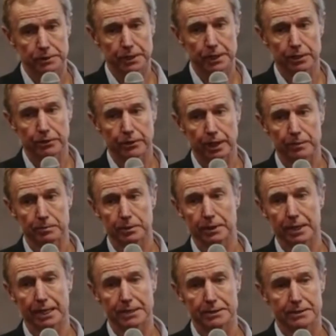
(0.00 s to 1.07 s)
any credible
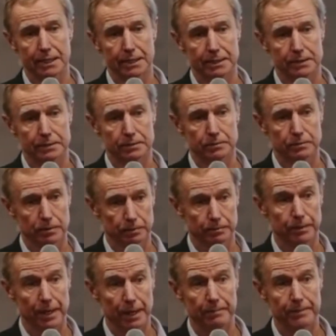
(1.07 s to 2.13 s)
case studies we'll
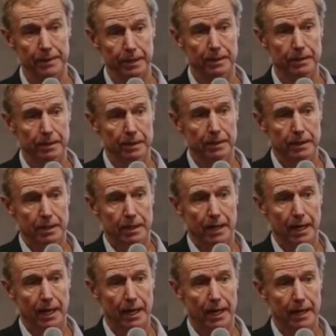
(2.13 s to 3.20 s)
put up there.
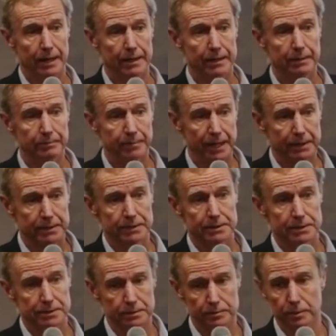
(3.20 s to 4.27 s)
Any
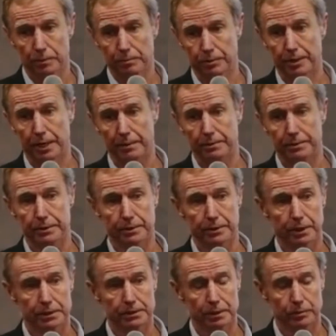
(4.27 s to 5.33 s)
practices we'll put up on the
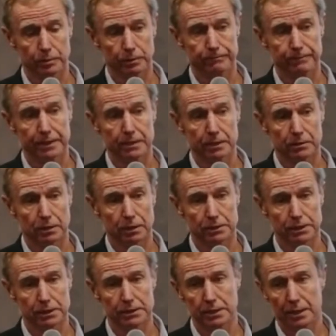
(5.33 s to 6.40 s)
Knowledge Hub. We'll vet the
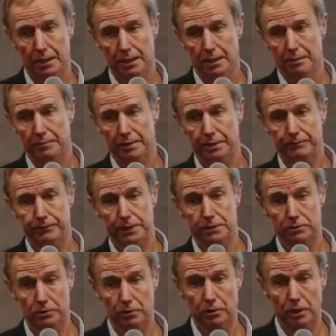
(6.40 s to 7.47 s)
content, but if there's
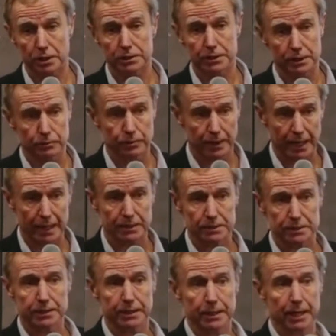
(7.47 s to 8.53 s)
good content, we'd like to
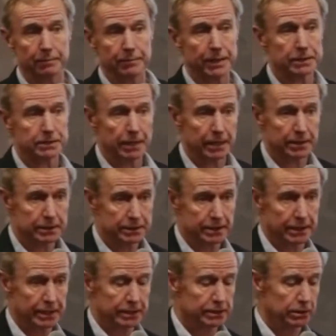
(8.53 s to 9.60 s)
see it up there so others
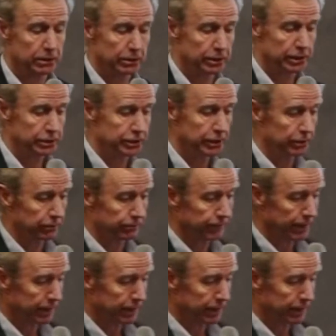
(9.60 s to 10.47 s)
can actually learn and share off